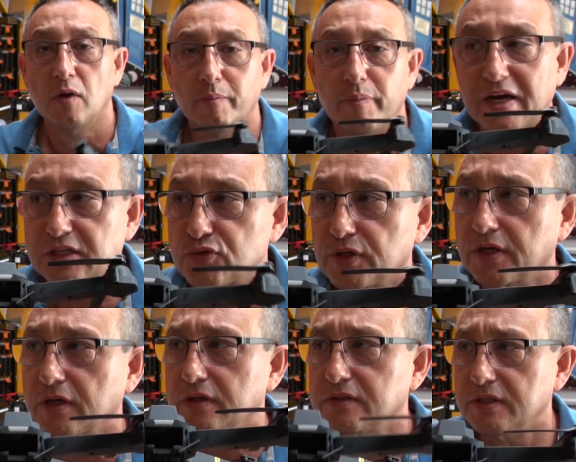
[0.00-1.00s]
Battery
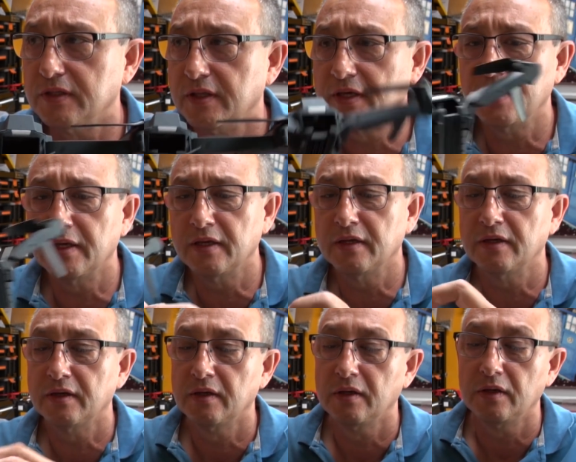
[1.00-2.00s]
goes in there.
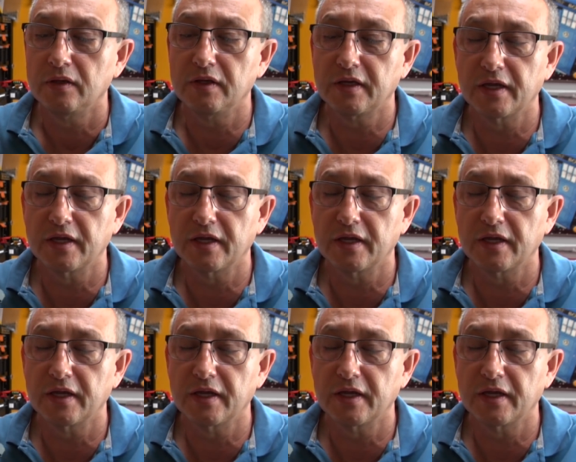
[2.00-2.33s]
You